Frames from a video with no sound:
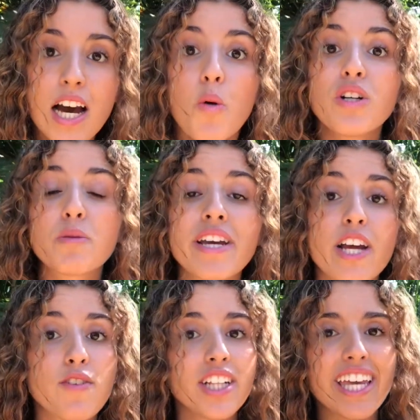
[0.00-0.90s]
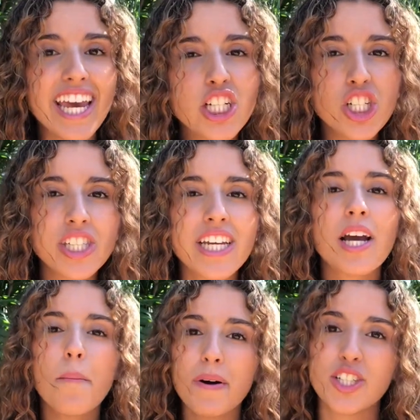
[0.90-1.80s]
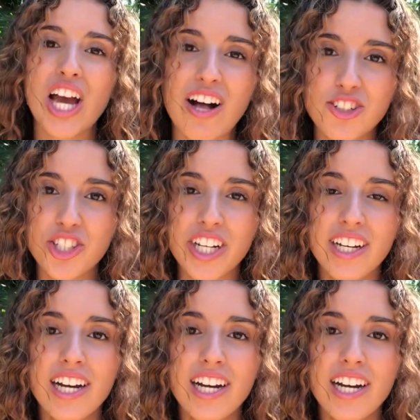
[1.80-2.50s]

which make it really interesting but challenging,